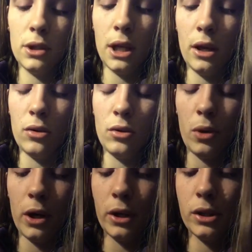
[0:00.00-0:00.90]
didn't go to
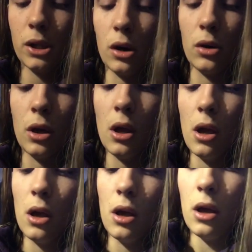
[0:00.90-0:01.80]
work. So
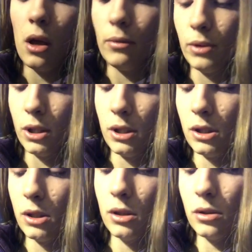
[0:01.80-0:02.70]
I'm
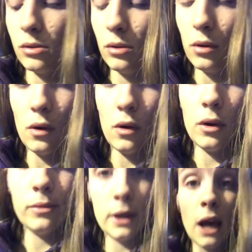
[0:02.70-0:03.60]
just, you know,
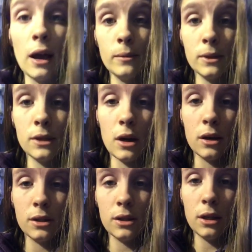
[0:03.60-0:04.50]
I'm like, I'm
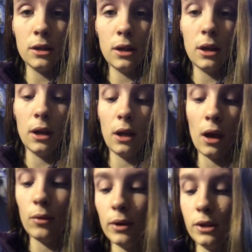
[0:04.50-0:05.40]
exhausted and I
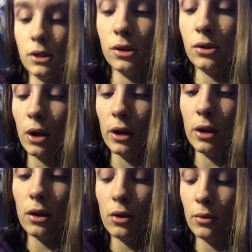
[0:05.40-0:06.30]
can't wait to try
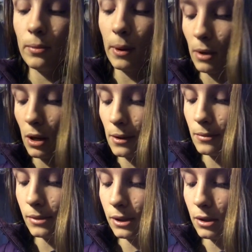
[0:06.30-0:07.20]
to go to my
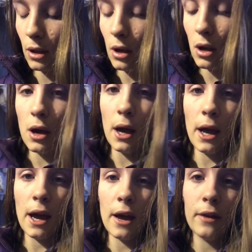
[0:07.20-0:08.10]
mom's
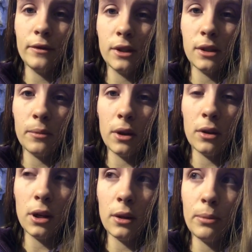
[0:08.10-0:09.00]
I have
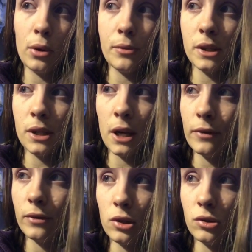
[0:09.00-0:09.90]
disability appointments I
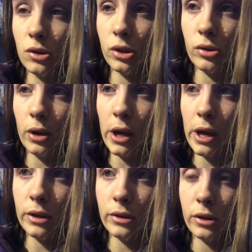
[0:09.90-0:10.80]
have to go to
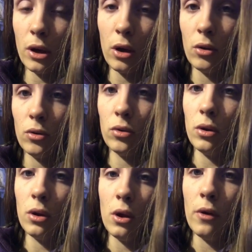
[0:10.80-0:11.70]
again, so
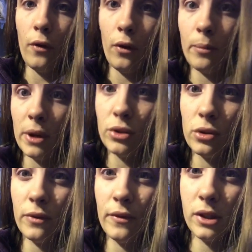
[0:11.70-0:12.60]
for
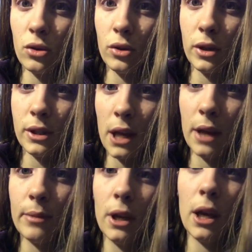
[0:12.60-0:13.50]
mental and physical
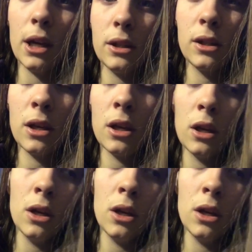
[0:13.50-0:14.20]
exam, I guess.